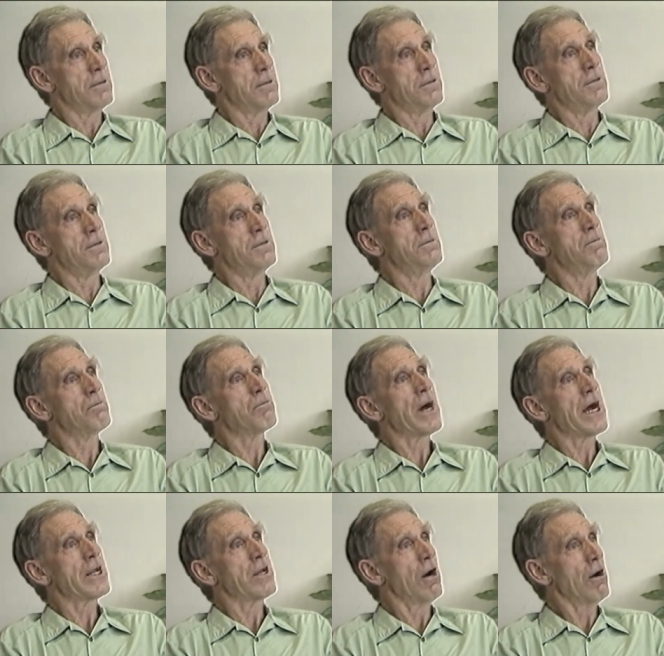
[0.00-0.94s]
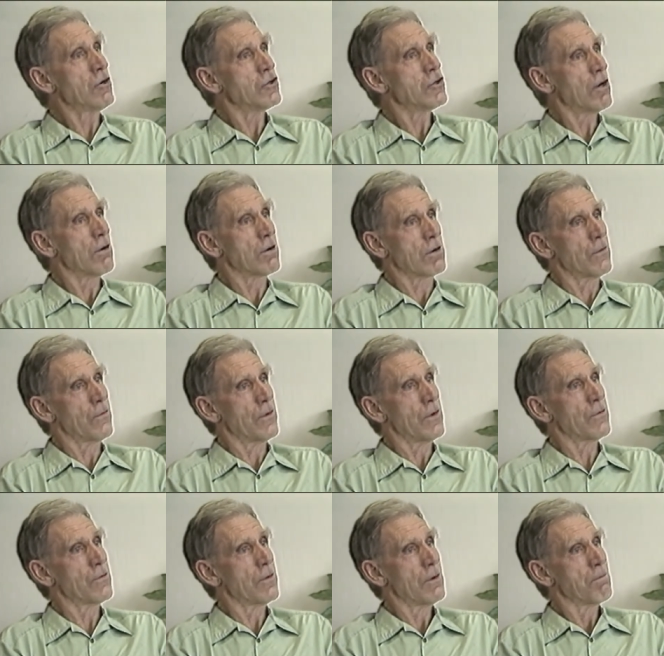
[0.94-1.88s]
my non
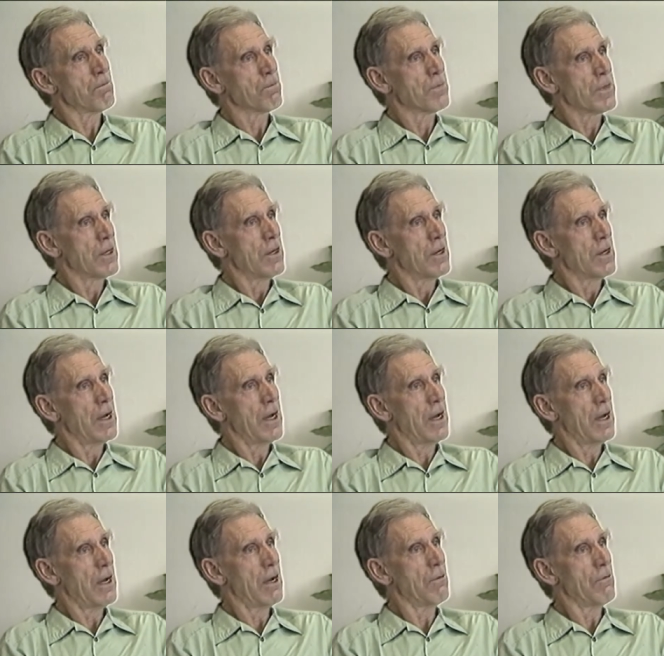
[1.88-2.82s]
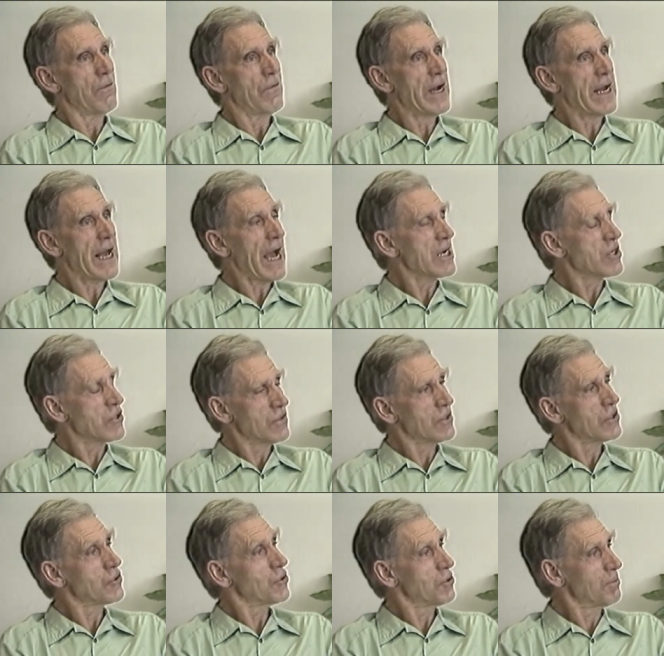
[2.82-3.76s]
geographers uh, were very
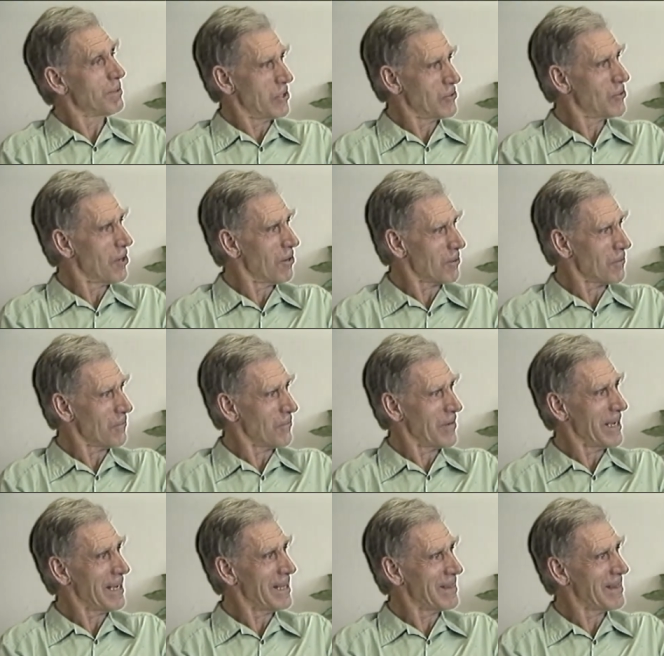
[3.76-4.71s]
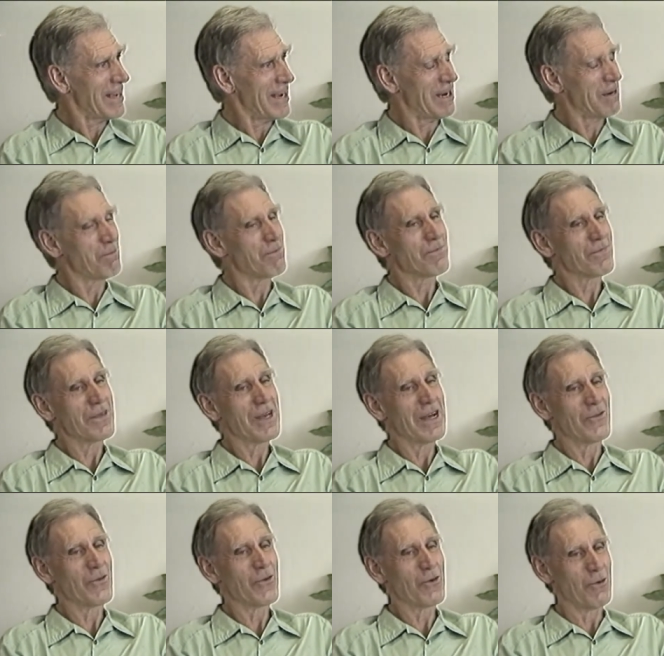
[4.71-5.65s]
anxious there should be a geographer in there, mm.
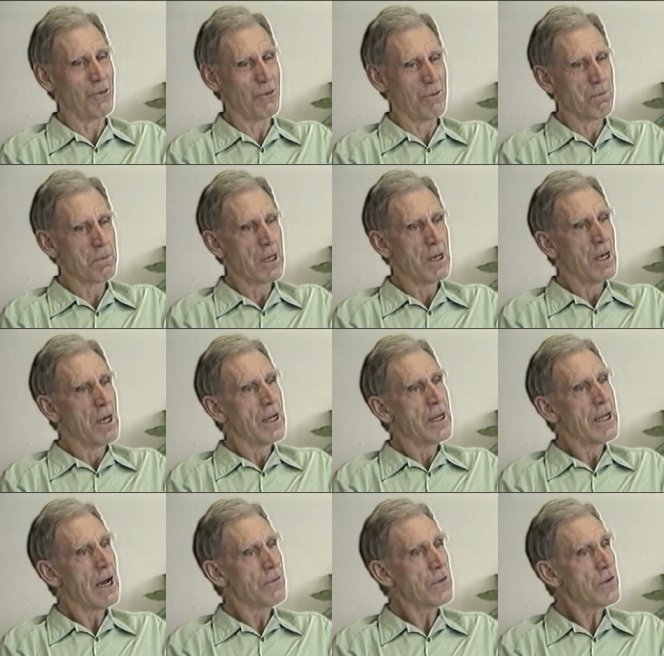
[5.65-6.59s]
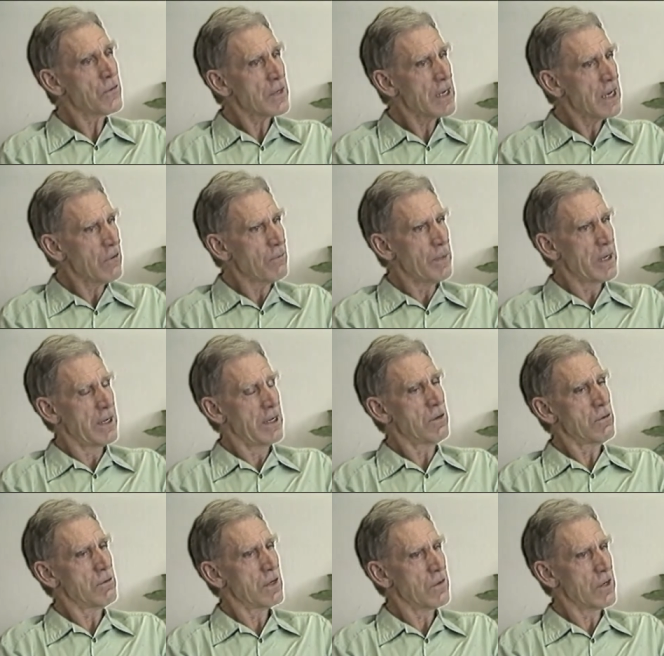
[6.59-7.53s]
and so. Now, this gave me an
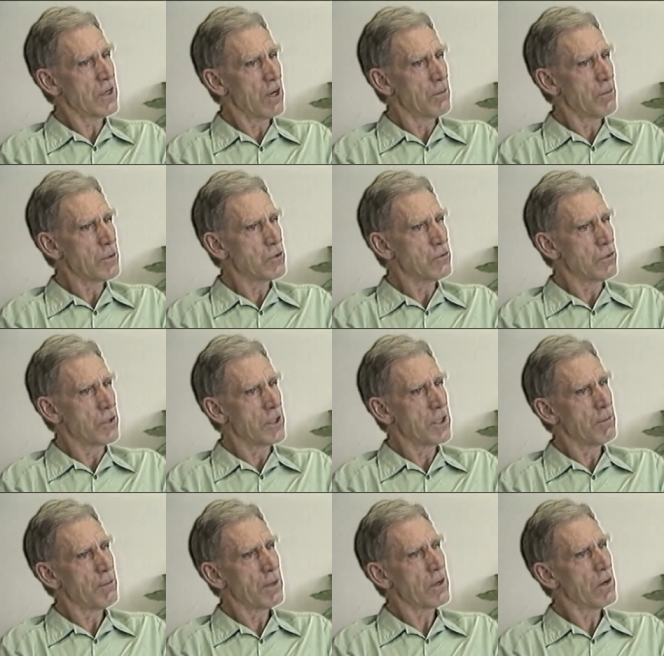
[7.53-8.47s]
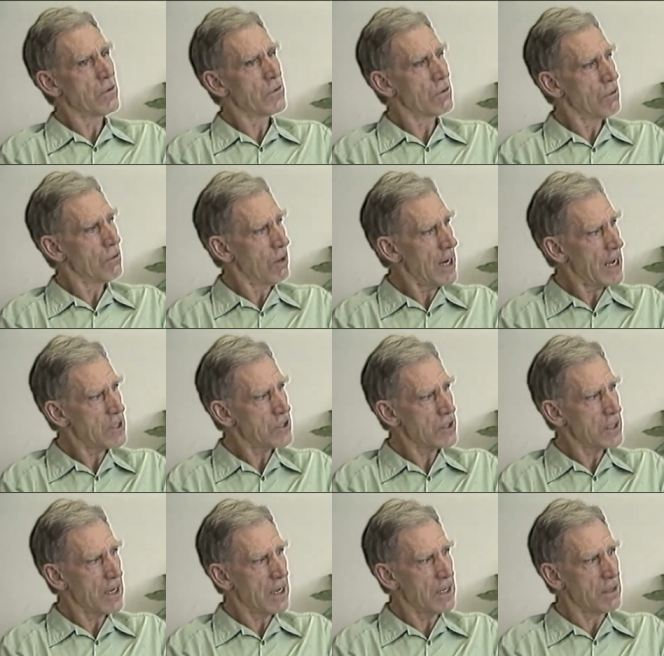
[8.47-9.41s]
interesting opportunity because the Royal
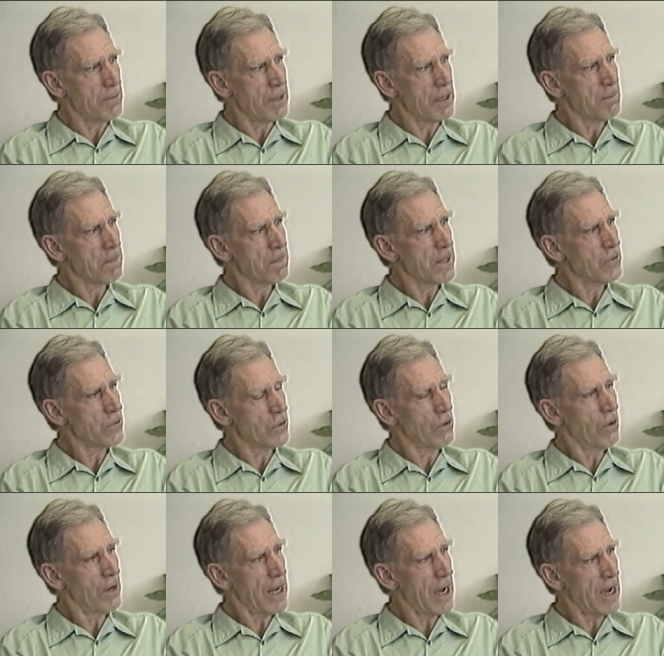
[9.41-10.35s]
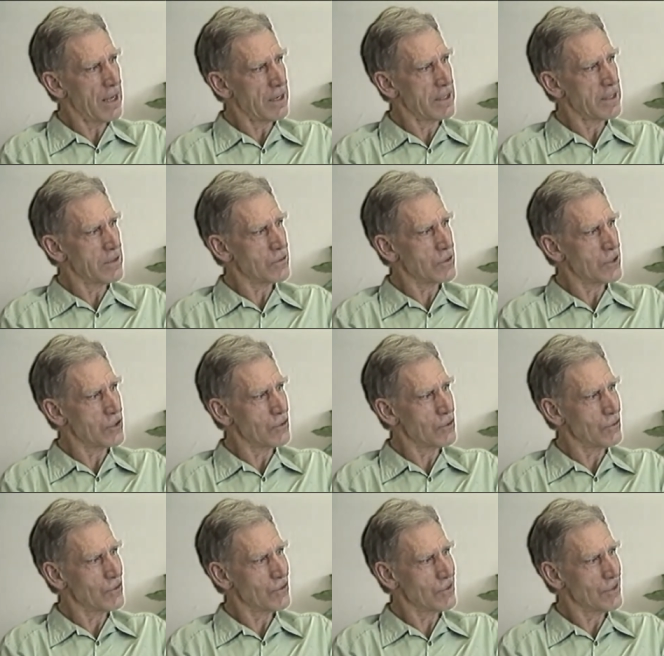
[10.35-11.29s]
Irish Academy is an all Ireland
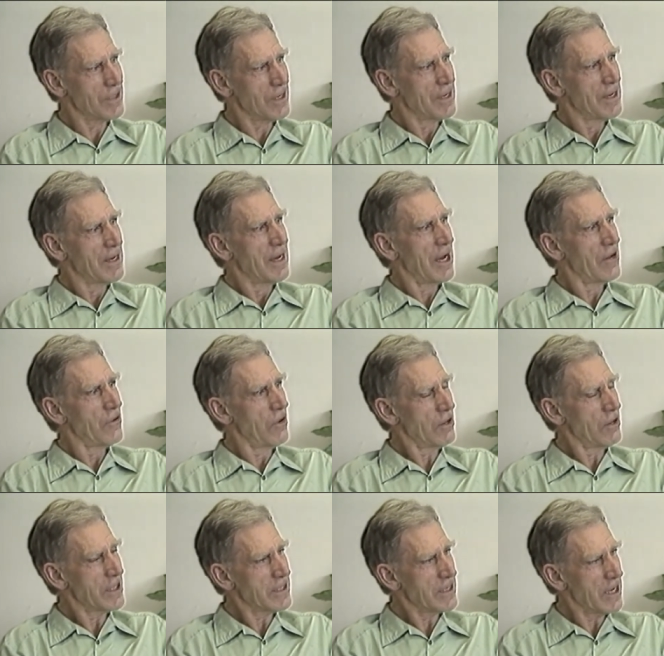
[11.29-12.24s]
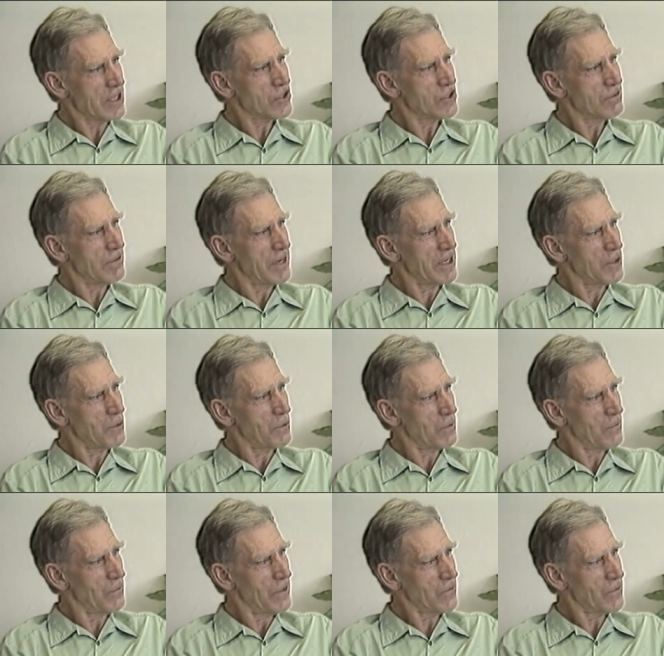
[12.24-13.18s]
institution and not attached to any
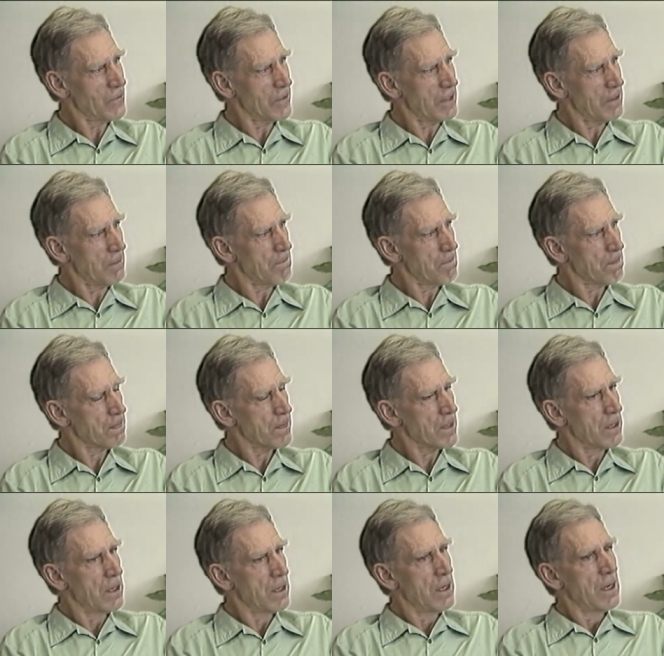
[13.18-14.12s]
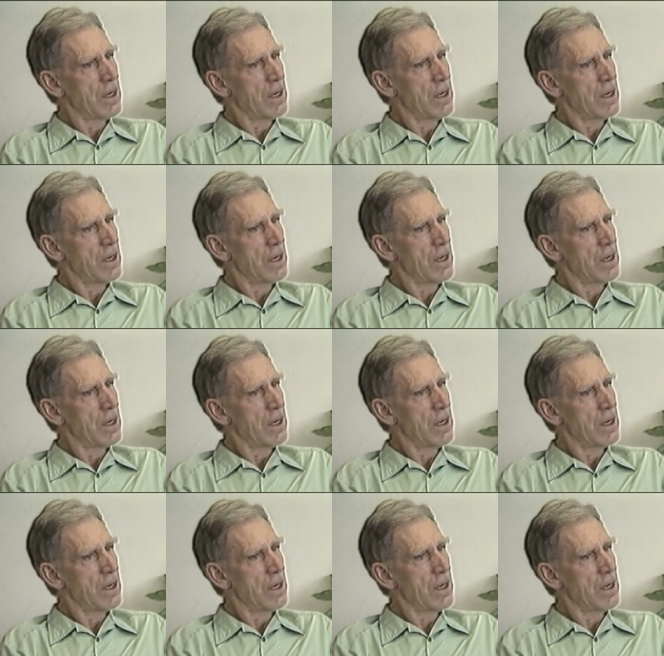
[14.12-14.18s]
university. Mm -hmm.